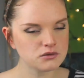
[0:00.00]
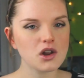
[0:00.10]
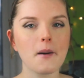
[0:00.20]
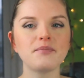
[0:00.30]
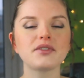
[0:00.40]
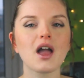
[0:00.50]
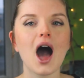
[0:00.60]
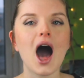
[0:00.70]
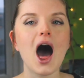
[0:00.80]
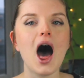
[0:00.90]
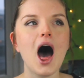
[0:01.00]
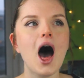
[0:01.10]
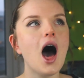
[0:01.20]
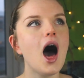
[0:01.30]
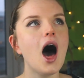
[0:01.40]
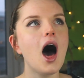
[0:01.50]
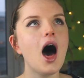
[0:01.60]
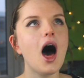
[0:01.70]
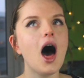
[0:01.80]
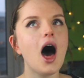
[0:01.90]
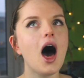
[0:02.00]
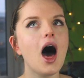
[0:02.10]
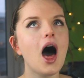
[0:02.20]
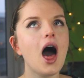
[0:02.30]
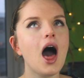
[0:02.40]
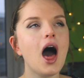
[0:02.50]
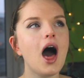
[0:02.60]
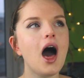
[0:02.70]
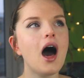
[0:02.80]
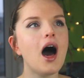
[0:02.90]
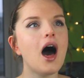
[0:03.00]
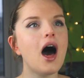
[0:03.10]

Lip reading: Nobody speaks.